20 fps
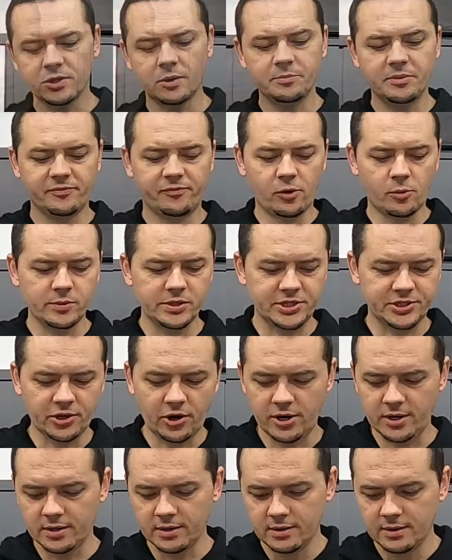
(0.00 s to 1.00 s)
so before we
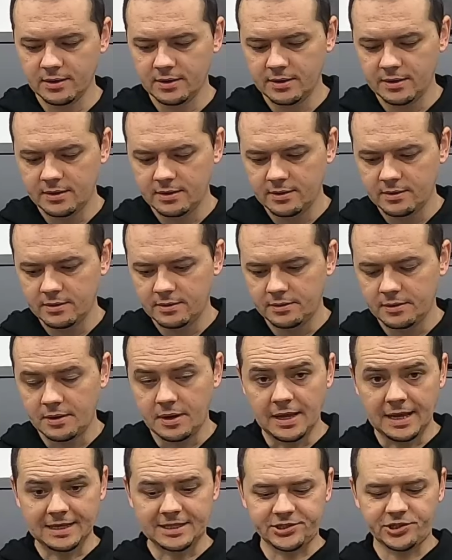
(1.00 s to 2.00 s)
start
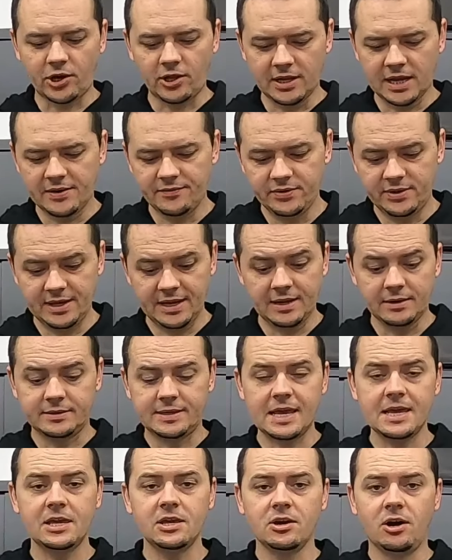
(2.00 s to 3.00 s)
installing everything
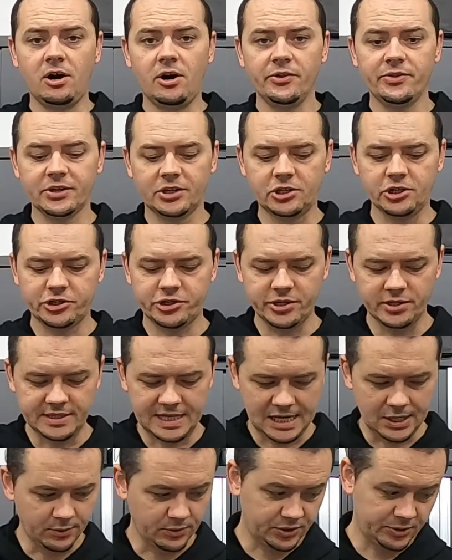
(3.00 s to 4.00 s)
and taking all the
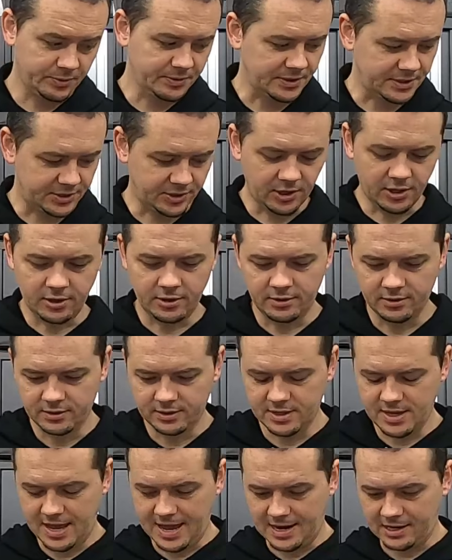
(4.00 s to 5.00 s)
cushions out to
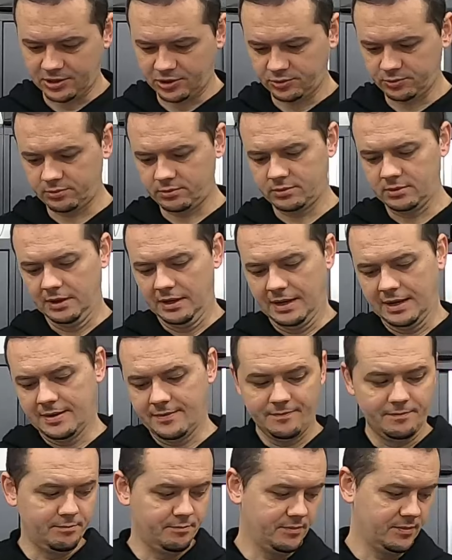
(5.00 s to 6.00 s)
install the actual
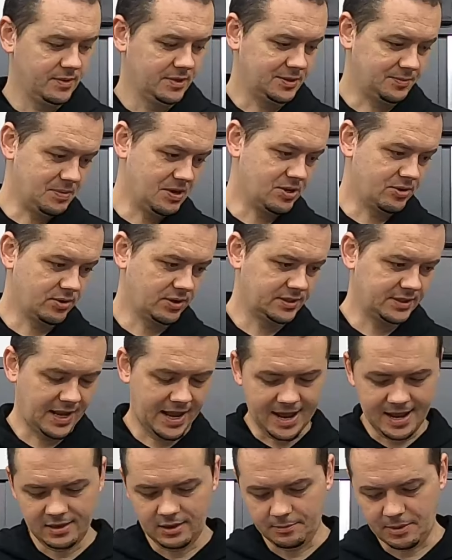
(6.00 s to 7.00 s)

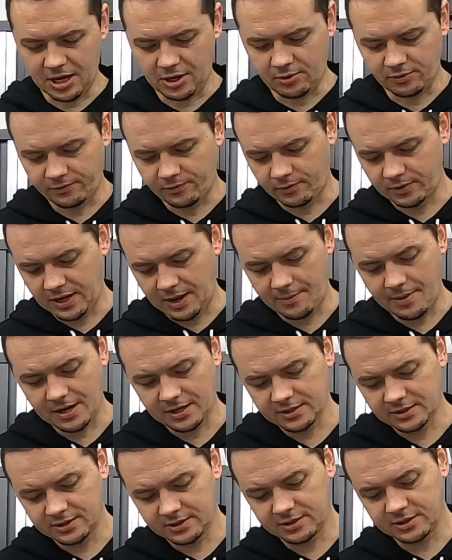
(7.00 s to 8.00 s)
speakers and the microphone,
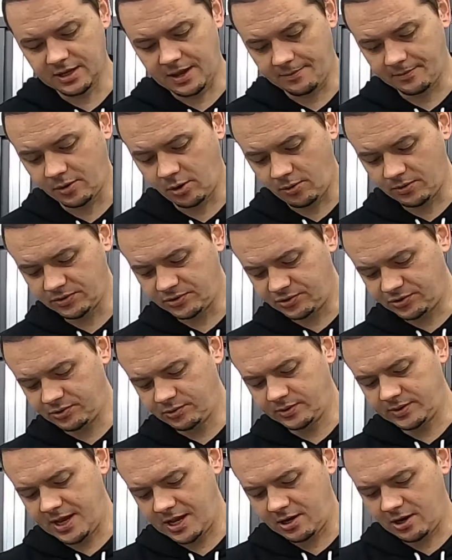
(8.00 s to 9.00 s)
I'm going
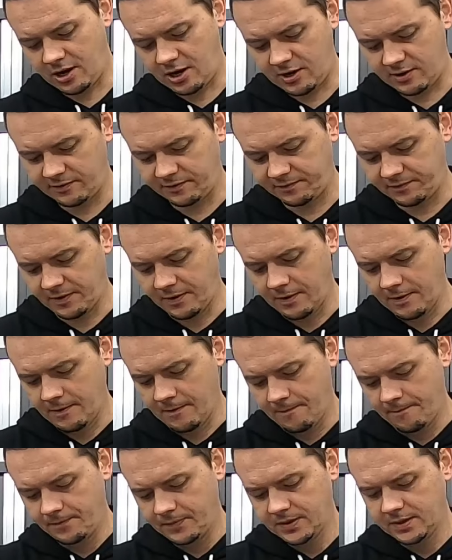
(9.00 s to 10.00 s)
to take off
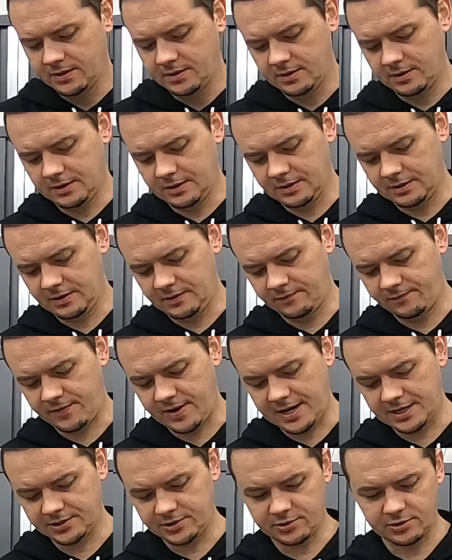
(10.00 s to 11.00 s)
the
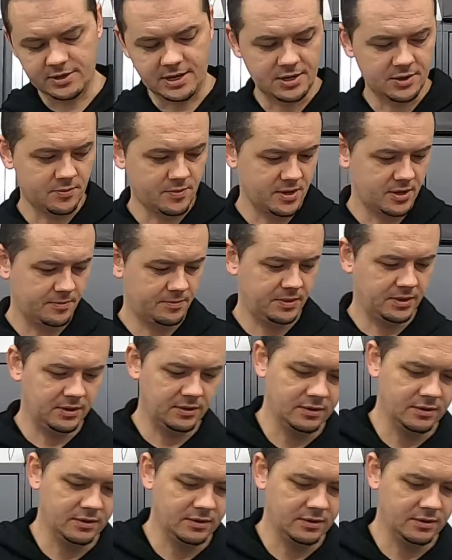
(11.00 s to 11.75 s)
visor. I don't want to